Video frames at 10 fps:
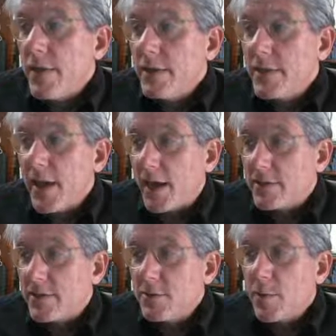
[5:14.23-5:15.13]
this
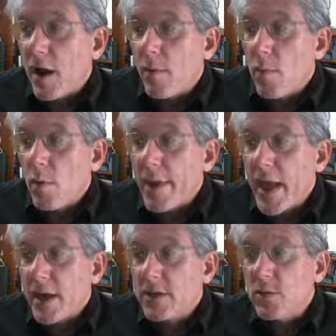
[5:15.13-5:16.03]
case, this problem, what we
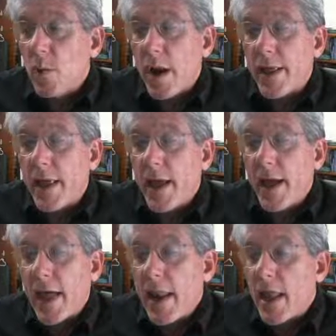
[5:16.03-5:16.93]
actually want to
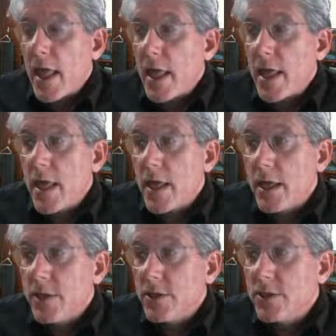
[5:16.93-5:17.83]
get
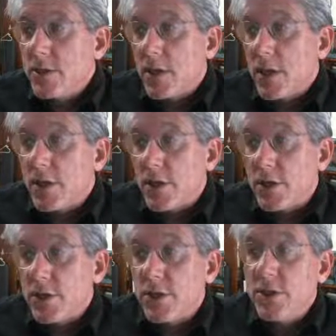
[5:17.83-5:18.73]
is
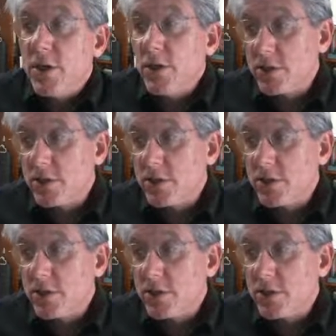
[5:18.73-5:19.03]
the shear